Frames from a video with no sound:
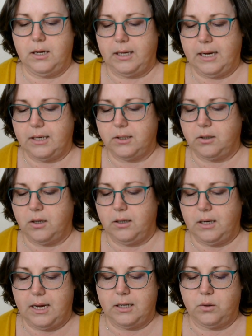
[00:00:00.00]
cast
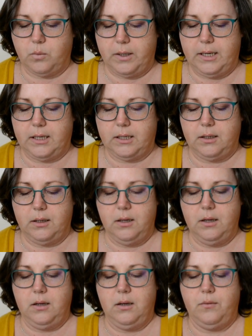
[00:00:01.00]
on last week
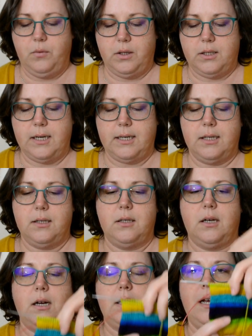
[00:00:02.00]
for the second
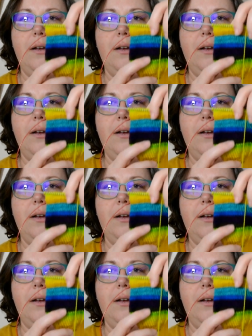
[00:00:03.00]
sock.